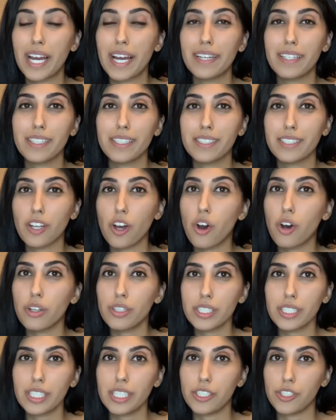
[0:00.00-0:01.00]
And it's
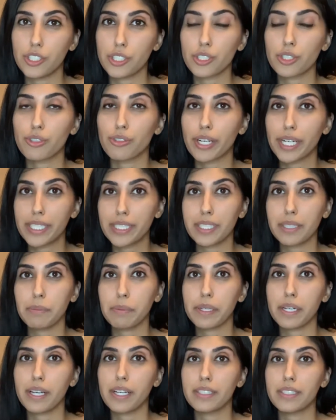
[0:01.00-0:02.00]
honestly just crazy,
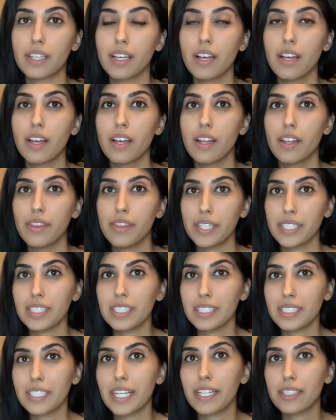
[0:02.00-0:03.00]
because this
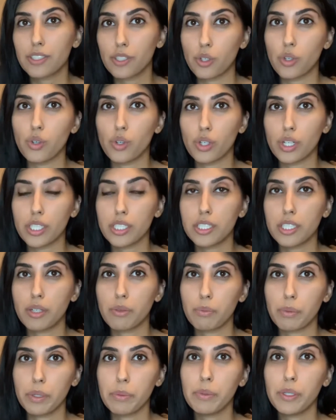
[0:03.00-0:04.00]
is next August
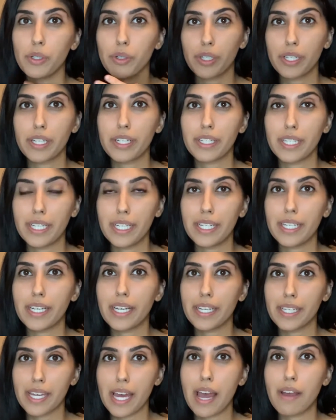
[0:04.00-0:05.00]
and we were looking nearly
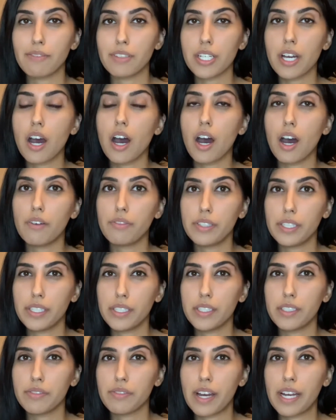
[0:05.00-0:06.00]
a year and a half in
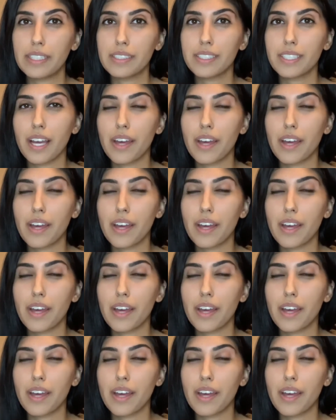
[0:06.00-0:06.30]
advance.